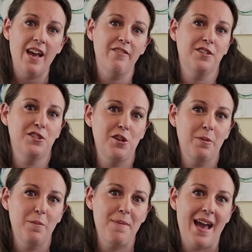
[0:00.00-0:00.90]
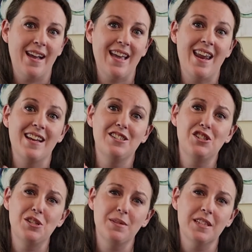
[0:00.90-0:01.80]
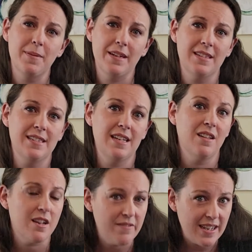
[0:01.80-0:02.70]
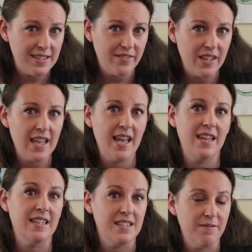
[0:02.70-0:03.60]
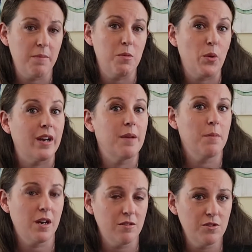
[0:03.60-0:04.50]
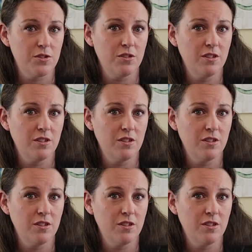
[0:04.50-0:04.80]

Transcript: have our snowbird back, and I do expect to see a lot of activity heading into February and March.